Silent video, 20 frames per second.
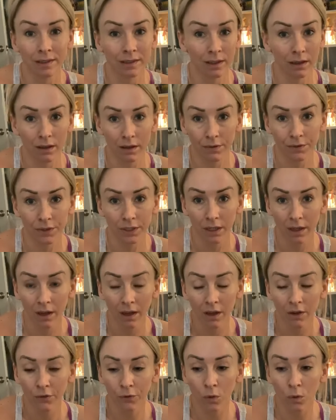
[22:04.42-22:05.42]
gift
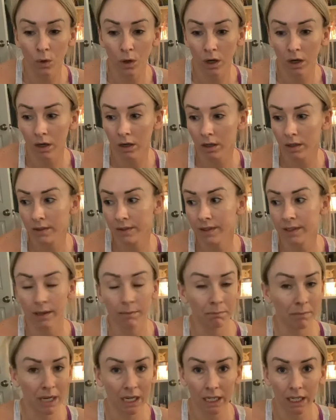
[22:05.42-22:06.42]
for
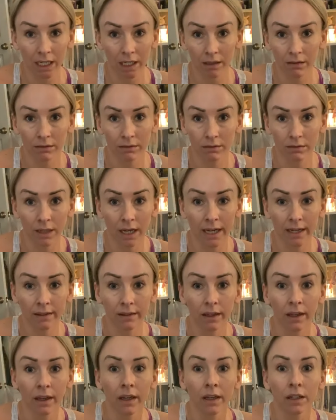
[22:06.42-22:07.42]
somebody.
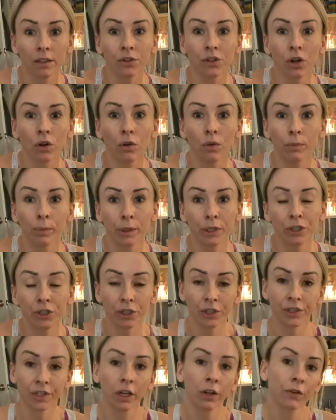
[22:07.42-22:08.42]
Like, don't put
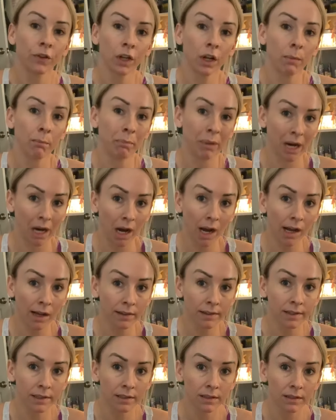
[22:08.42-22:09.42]
yourself in a
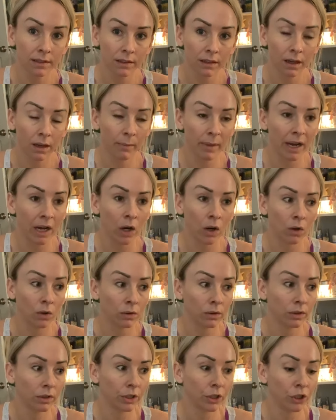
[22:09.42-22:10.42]
box
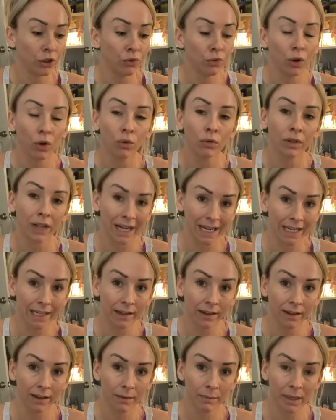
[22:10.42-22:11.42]
about you don't like
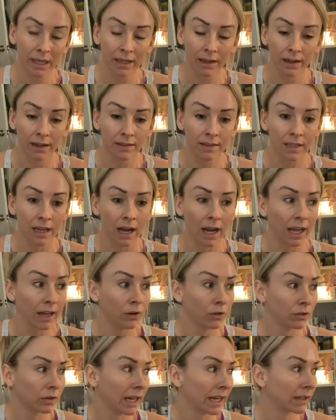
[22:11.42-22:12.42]
it, because I
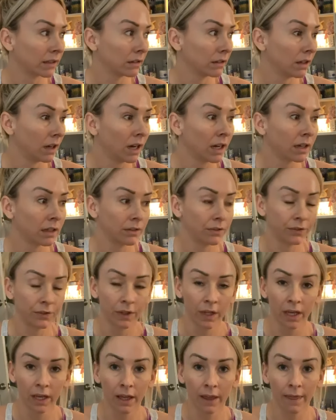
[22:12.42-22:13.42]
don't like a lot of
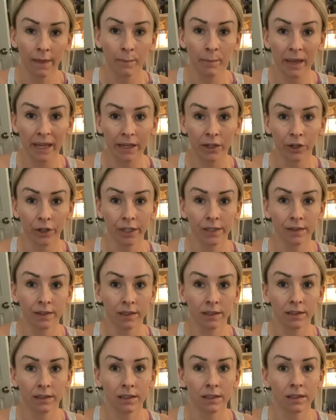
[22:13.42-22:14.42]
the bakery
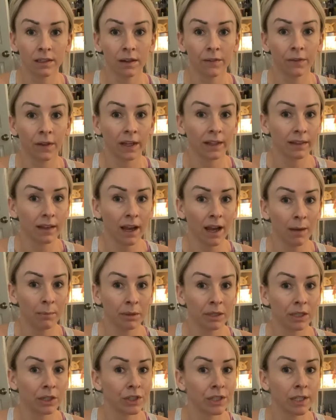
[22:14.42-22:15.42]
scents and stuff like that,
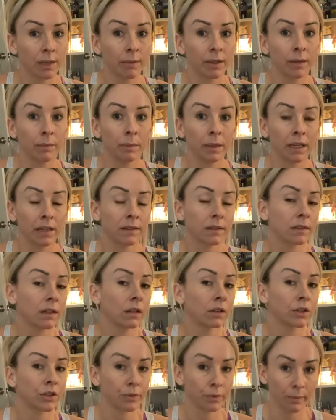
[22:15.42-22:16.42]
but they're some of the biggest
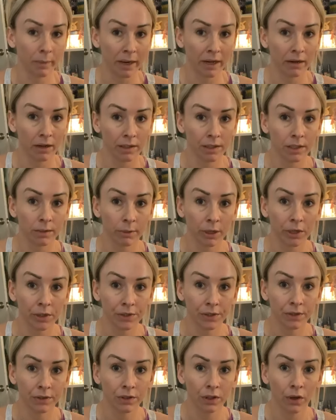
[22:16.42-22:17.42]
sellers with my
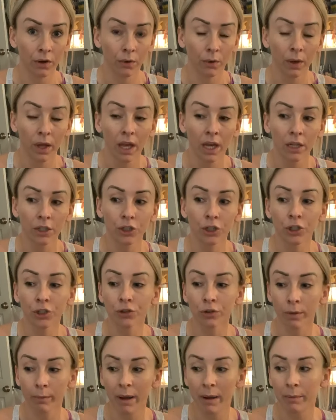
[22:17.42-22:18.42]
customers. So
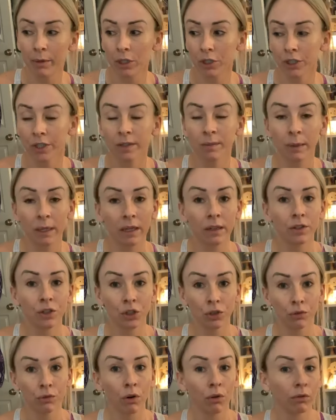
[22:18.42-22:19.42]
just remember, just because
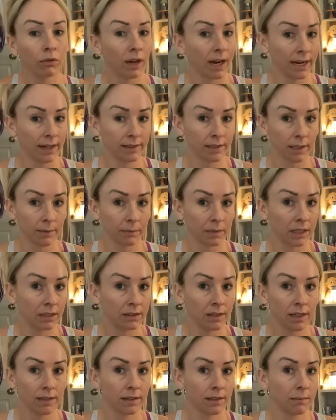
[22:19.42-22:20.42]
you don't like something
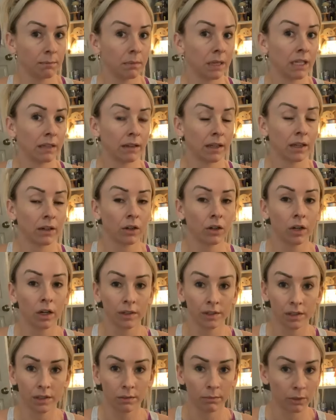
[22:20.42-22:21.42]
doesn't mean that your
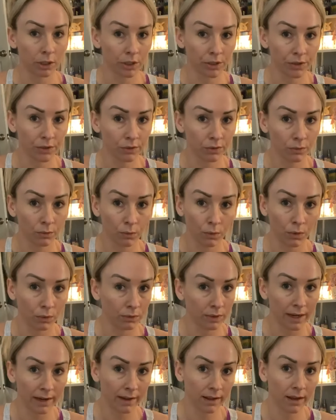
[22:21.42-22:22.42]
customers won't
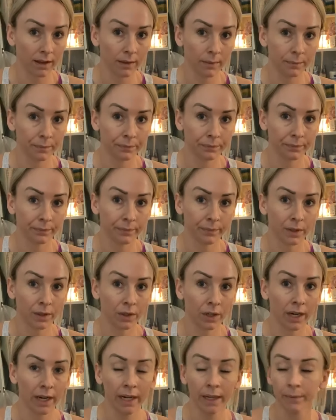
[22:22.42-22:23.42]
like it. All
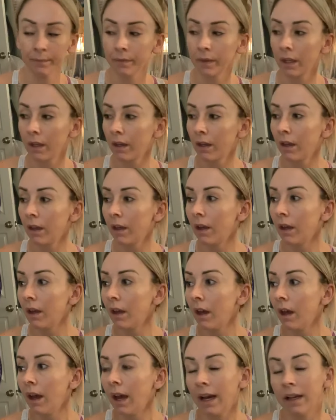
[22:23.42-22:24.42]
right?
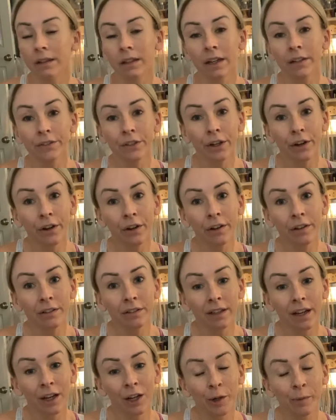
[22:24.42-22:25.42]
I love y'all.
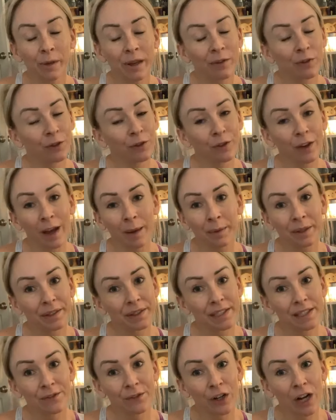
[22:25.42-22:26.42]
I hope you have a
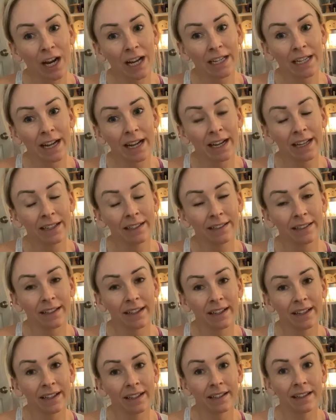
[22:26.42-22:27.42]
fabulous Friday,
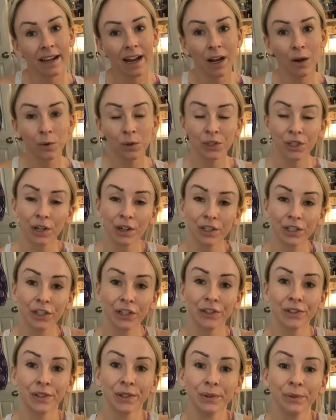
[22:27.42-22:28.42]
and I will talk to
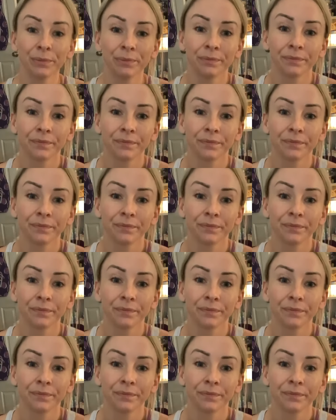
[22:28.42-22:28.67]
y'all soon.